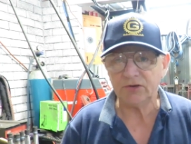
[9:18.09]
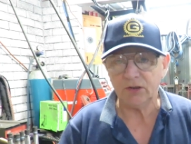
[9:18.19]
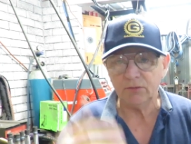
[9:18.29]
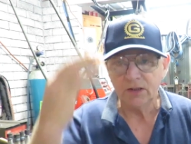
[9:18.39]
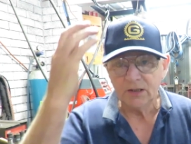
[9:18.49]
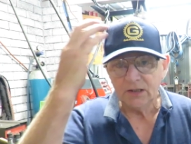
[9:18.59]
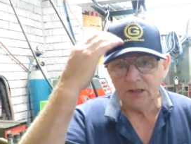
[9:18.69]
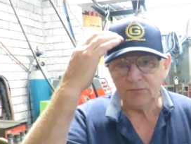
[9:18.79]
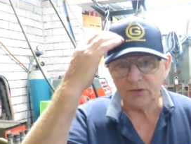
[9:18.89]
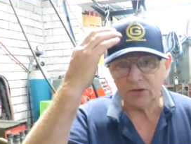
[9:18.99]
So
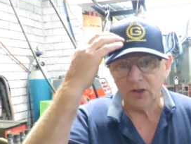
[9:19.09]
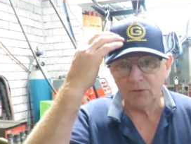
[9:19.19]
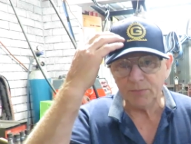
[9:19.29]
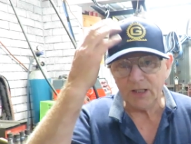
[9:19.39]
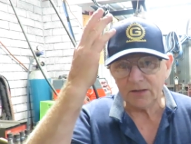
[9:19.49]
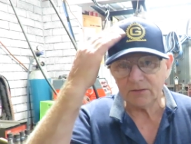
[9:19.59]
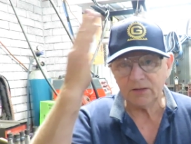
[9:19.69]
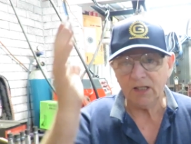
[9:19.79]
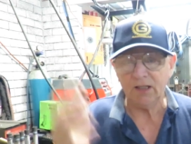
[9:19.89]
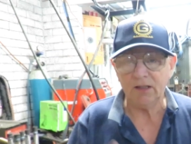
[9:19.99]
if you can help out
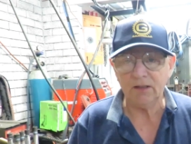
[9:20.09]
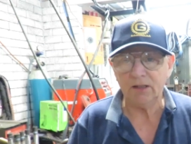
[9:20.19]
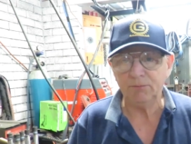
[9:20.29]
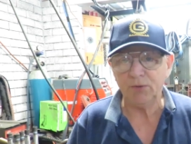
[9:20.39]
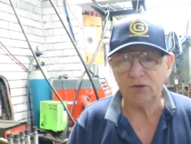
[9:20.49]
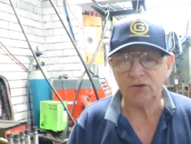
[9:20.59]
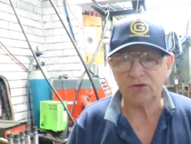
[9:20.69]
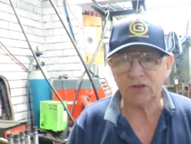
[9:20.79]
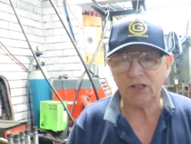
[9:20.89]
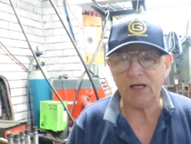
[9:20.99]
uh, and
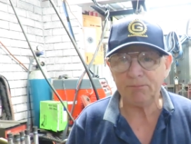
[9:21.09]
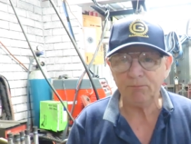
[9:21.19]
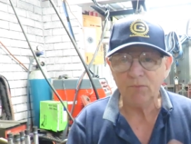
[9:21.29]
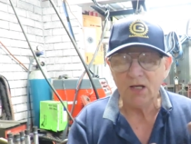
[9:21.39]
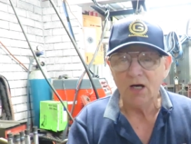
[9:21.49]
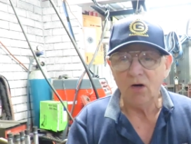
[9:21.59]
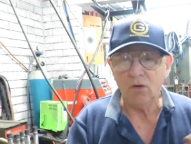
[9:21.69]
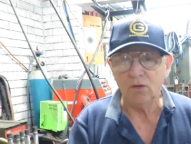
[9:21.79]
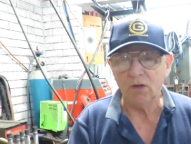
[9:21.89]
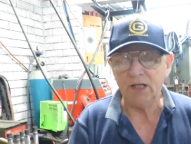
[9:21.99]
purchase a cap
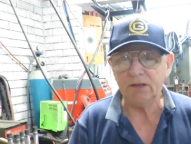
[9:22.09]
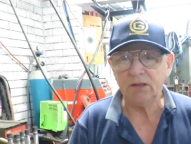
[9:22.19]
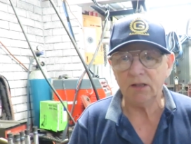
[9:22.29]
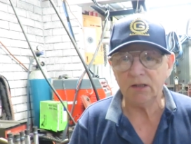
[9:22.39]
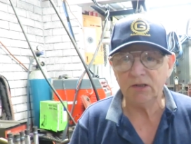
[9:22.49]
or a, uh,